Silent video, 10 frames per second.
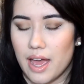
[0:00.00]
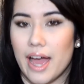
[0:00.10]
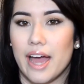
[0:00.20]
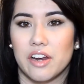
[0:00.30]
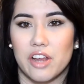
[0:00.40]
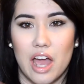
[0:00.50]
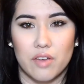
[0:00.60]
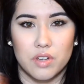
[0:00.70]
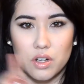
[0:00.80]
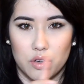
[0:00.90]
And I have
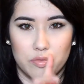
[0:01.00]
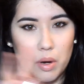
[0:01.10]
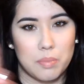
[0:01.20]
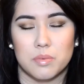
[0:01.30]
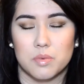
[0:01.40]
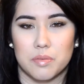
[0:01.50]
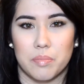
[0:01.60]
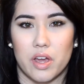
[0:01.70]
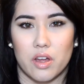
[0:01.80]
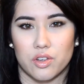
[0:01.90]
a lot of problems with
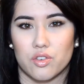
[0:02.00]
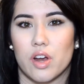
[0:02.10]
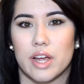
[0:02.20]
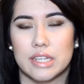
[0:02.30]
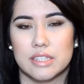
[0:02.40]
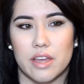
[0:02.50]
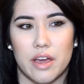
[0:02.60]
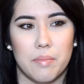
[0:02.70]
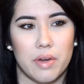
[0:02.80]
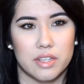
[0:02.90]
my under eyes.
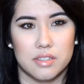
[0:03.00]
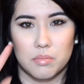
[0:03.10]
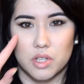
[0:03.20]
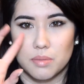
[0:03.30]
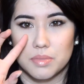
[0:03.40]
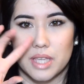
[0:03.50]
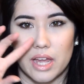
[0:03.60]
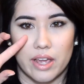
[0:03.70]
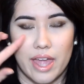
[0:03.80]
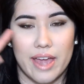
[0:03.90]
I sometimes get
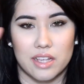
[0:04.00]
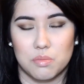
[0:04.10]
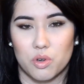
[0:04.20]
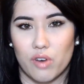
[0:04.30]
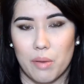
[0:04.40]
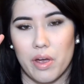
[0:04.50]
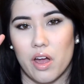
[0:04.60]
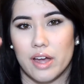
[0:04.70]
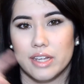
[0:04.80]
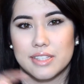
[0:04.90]
like eczema around my
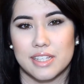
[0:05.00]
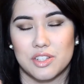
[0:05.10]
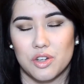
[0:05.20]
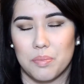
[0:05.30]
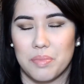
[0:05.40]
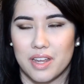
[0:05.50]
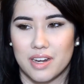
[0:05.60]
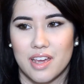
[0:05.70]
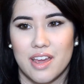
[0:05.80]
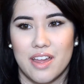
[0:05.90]
eyes. It's not been
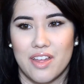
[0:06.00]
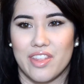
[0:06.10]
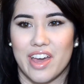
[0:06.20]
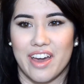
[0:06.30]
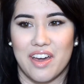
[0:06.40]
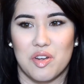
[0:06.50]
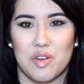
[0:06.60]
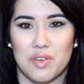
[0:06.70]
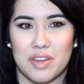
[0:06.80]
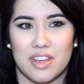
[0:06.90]
there
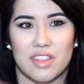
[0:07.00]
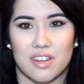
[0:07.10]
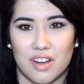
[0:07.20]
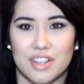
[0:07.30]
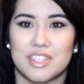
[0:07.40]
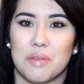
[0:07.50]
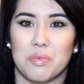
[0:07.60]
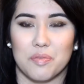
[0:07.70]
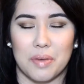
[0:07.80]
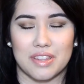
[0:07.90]
in the last couple
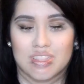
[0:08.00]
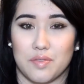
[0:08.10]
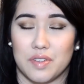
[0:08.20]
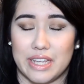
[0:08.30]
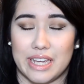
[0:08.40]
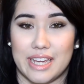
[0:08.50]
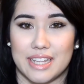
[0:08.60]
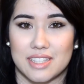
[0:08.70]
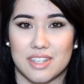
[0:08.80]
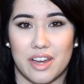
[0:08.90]
of months, thankfully
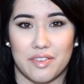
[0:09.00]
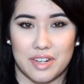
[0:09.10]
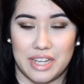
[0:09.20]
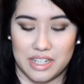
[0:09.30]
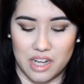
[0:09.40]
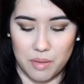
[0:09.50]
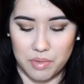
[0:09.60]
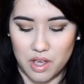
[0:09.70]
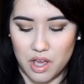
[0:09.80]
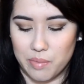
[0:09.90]
it's kind of cleared up.
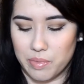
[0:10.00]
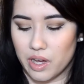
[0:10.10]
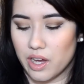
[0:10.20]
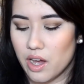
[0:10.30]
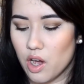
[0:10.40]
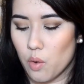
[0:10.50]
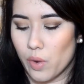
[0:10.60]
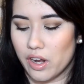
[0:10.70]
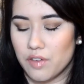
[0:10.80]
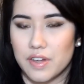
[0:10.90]
But
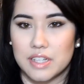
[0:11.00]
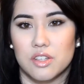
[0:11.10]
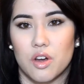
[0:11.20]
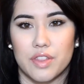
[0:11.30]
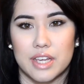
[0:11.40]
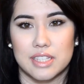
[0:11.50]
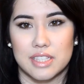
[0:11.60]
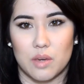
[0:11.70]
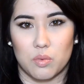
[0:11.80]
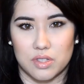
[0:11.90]
when I first got this,
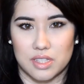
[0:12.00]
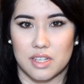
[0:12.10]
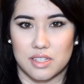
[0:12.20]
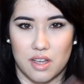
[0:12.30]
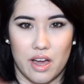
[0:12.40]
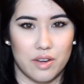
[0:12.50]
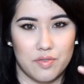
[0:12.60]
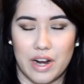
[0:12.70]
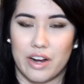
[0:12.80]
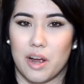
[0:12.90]
it was kind of
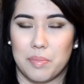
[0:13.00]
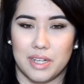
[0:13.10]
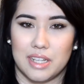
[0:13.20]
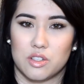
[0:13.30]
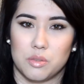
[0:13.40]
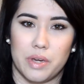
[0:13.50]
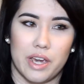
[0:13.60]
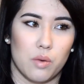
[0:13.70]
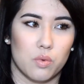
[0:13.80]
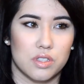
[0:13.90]
flaring up a little bit.
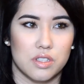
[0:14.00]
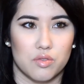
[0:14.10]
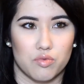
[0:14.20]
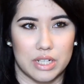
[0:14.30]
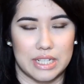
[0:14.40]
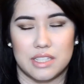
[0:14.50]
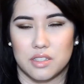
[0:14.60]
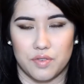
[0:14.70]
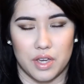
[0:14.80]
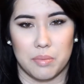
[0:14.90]
It wasn't really
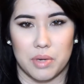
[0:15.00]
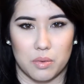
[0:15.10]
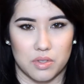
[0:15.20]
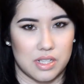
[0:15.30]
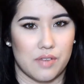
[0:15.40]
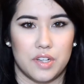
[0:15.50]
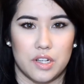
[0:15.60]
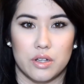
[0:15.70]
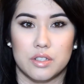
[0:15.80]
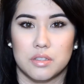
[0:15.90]
severe, but it was definitely
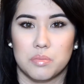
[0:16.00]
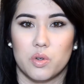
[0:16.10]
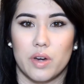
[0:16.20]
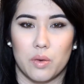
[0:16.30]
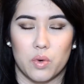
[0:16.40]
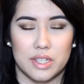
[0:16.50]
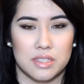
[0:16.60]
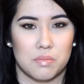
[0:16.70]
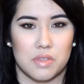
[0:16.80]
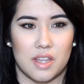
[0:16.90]
noticeable, and I wanted
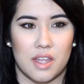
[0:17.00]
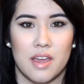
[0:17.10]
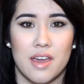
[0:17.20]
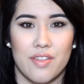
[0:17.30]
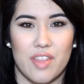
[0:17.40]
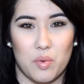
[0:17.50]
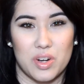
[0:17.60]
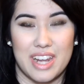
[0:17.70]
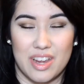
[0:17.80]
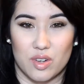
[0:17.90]
something that
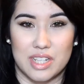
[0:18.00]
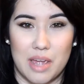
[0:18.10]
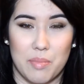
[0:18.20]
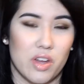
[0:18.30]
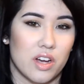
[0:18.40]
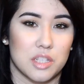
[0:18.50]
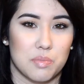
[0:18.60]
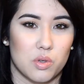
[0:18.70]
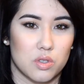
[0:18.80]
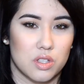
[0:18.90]
wouldn't irritate my eyes, but
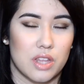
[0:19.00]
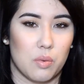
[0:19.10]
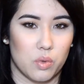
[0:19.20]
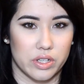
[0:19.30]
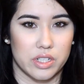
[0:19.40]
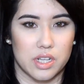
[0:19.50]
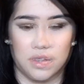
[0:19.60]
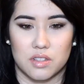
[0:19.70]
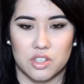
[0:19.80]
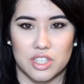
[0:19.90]
also that would
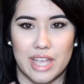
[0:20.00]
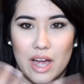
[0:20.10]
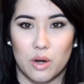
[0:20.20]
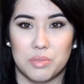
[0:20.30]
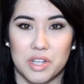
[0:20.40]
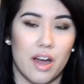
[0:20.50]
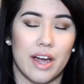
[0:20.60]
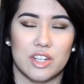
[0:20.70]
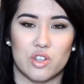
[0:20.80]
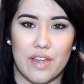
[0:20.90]
just help to
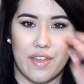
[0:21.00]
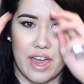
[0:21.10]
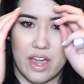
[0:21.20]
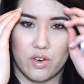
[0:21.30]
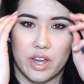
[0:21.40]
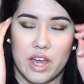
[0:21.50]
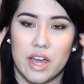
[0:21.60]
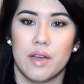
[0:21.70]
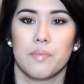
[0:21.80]
hydrate that area.